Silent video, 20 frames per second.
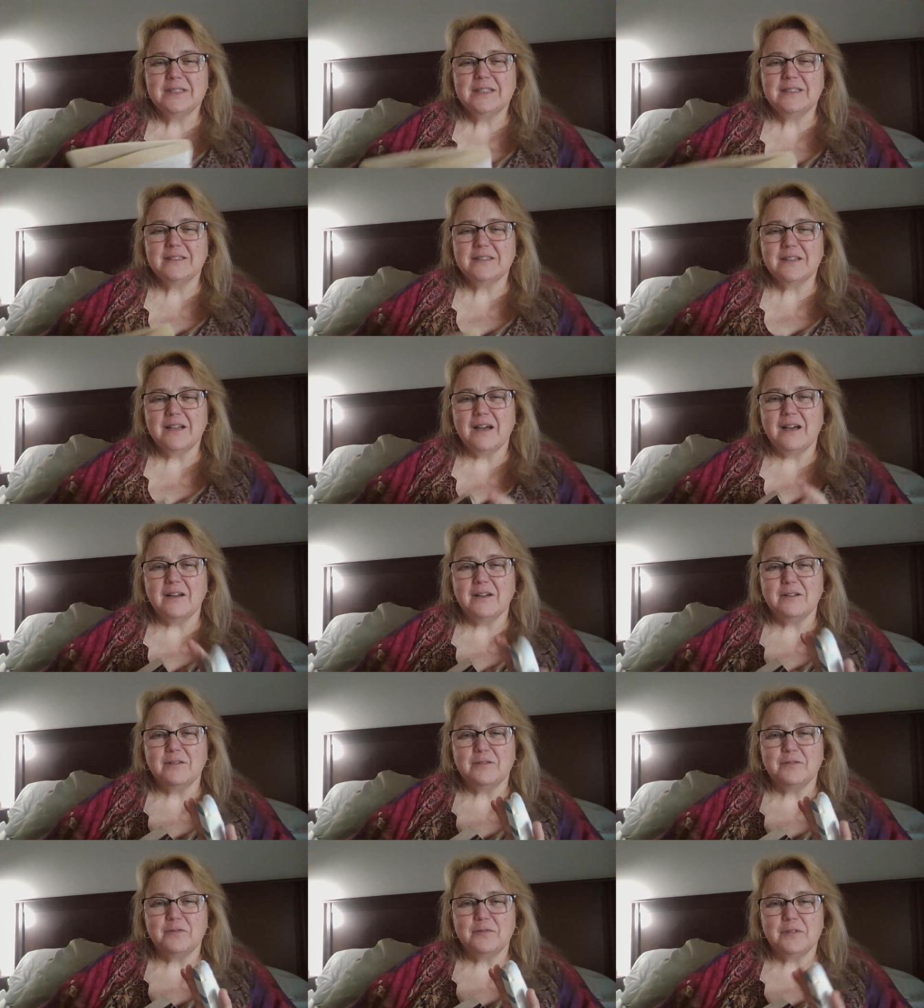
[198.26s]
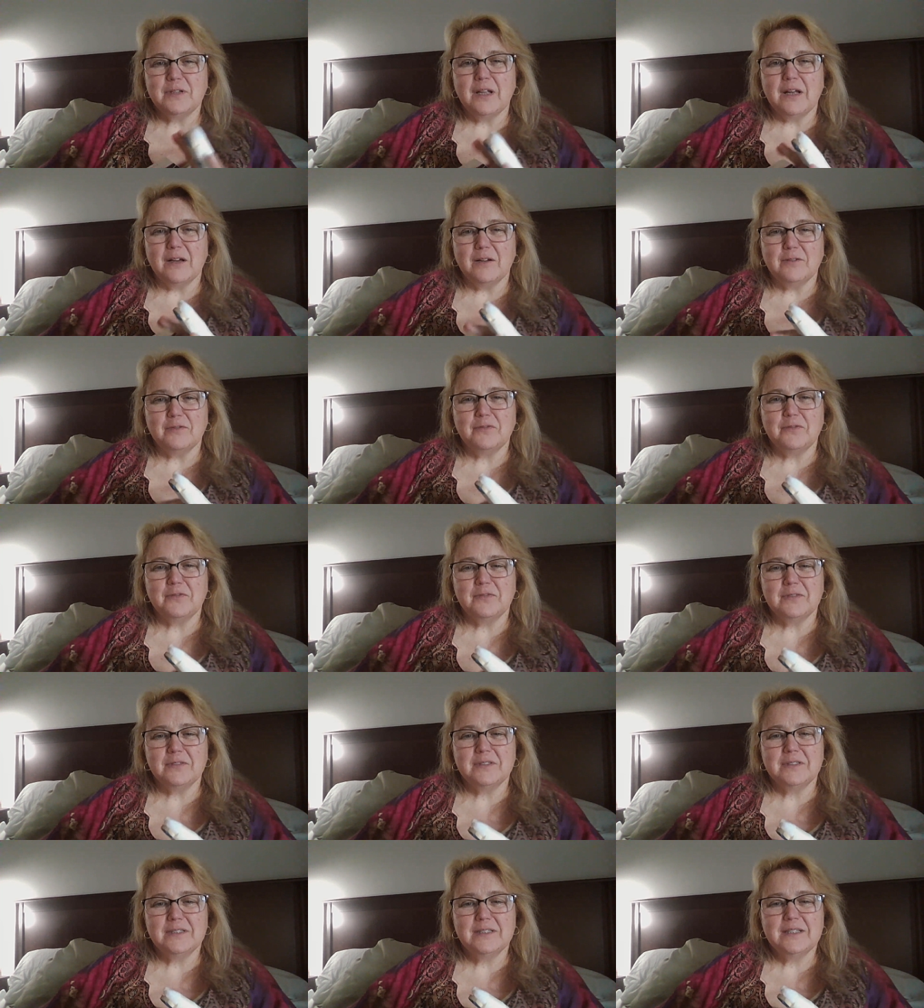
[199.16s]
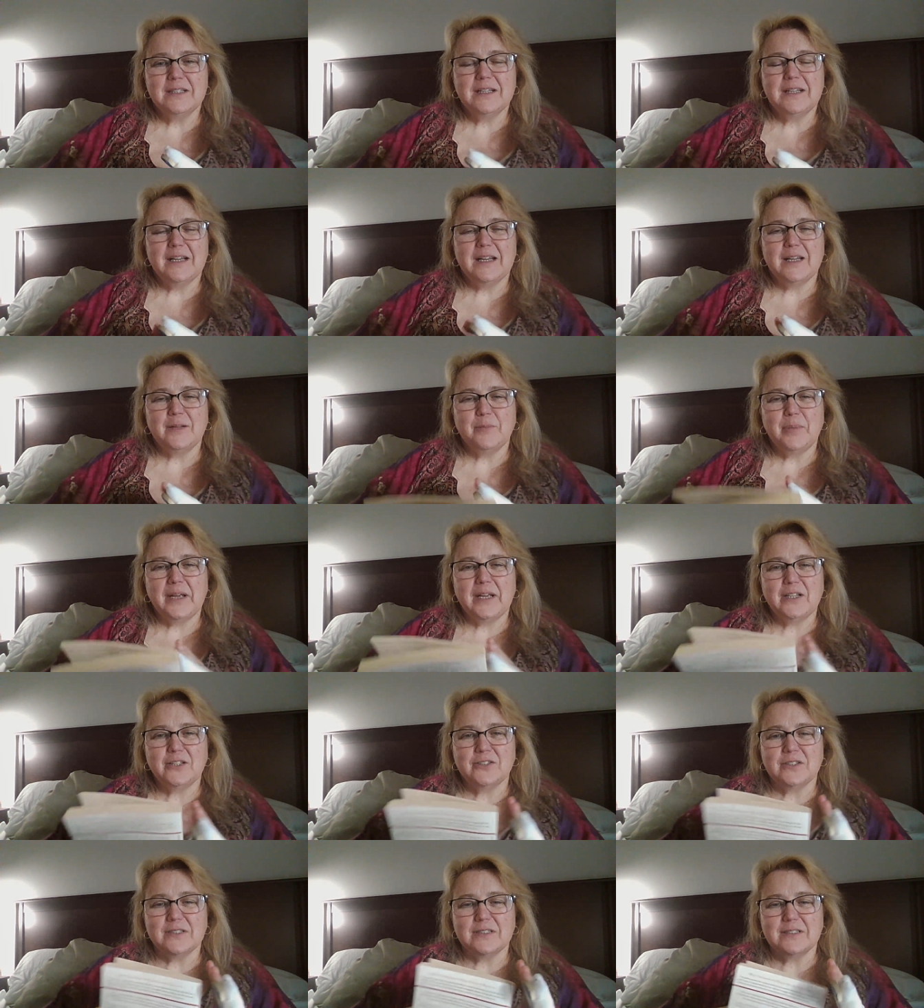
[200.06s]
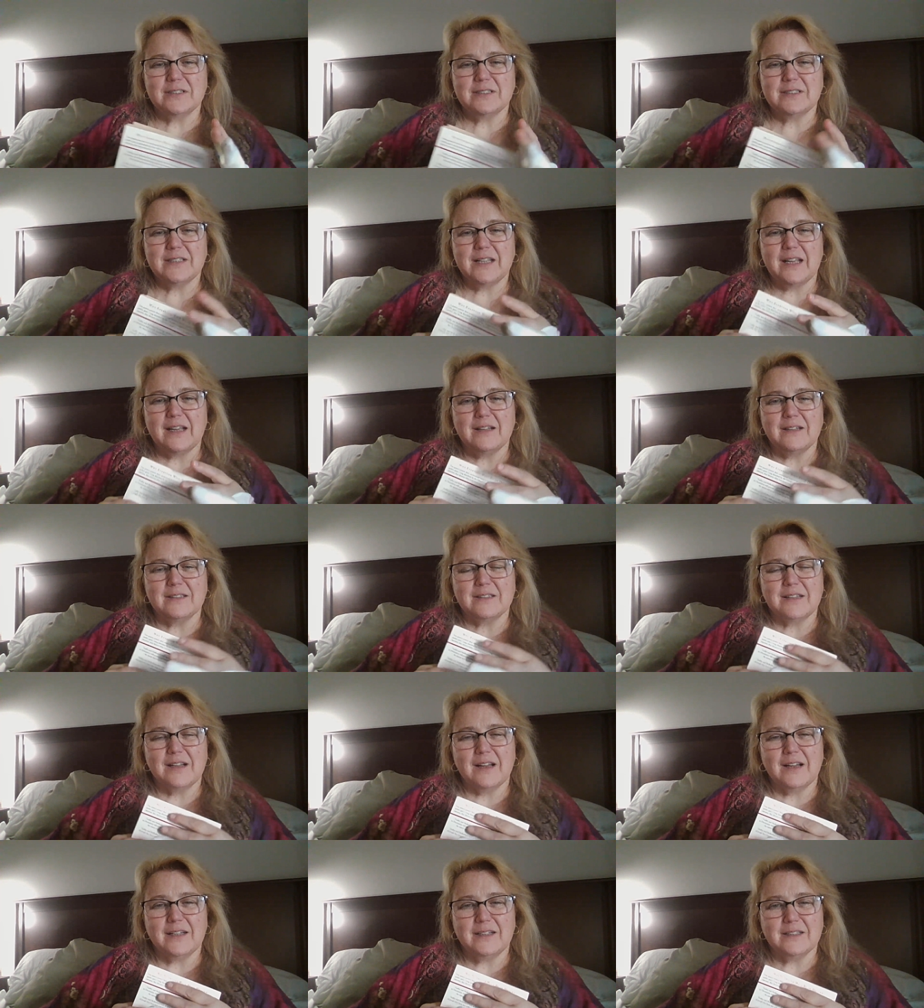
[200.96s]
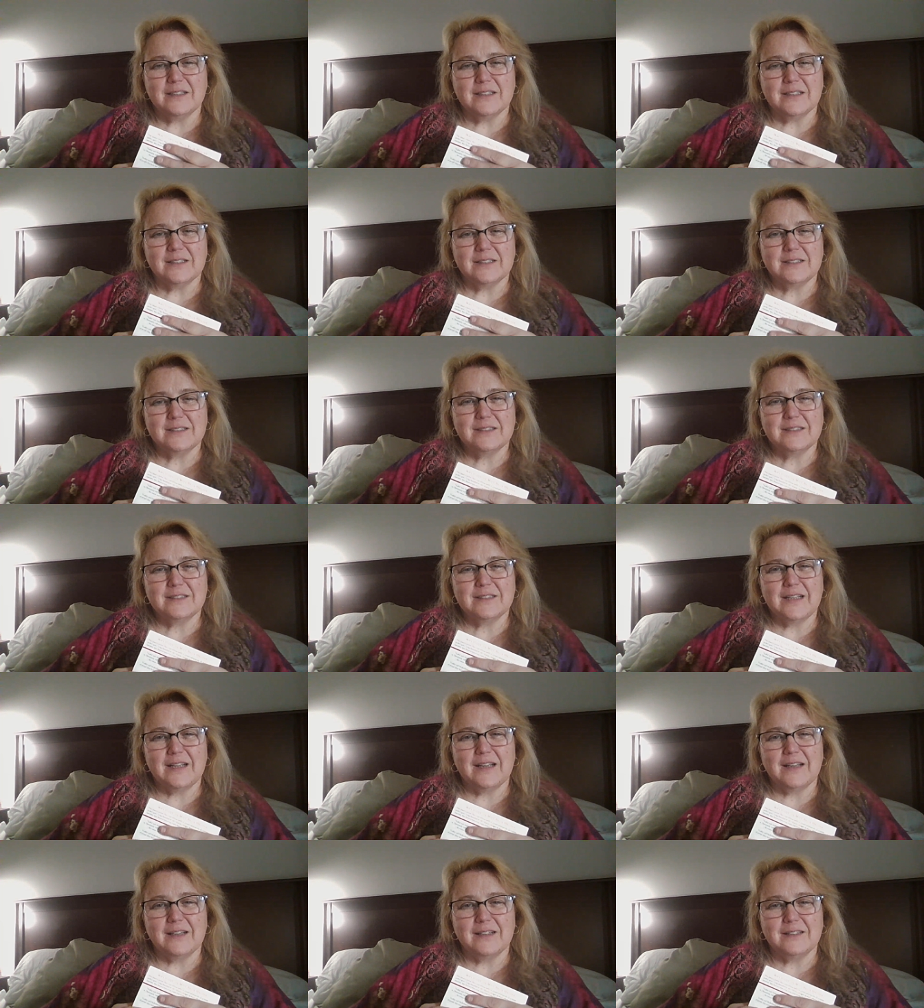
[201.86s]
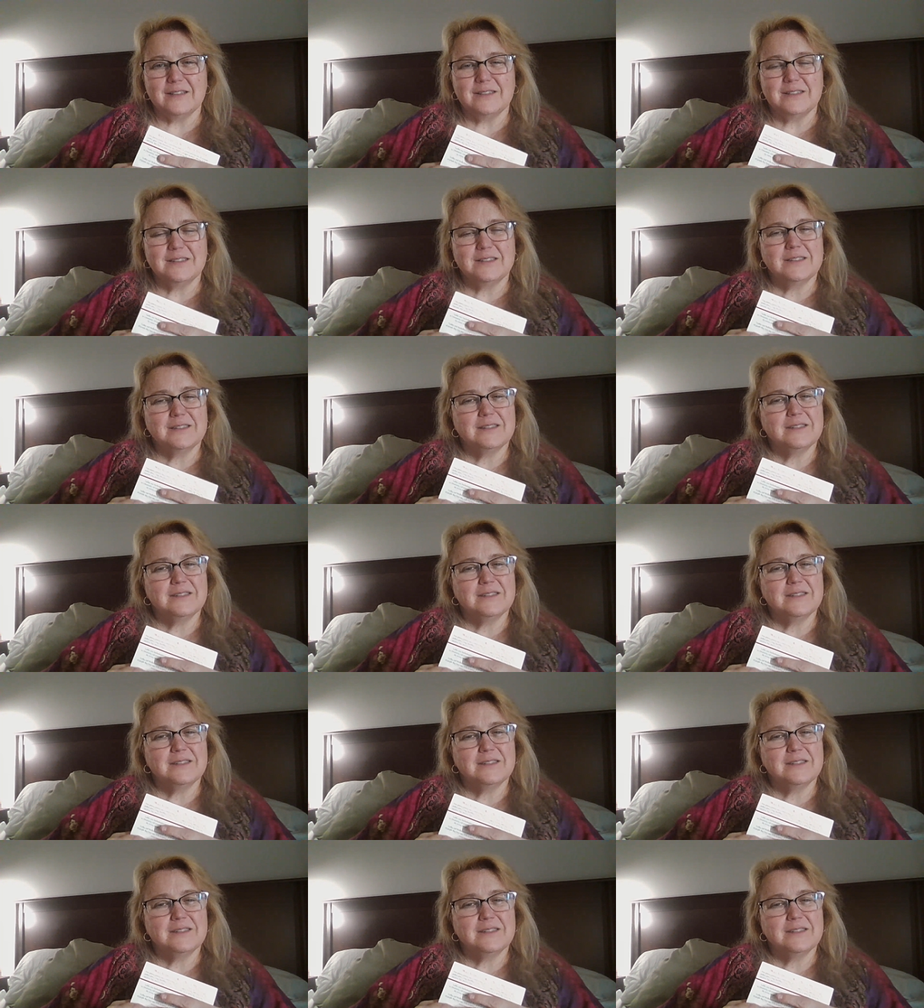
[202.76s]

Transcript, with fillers: is a God of love and patience and kindness and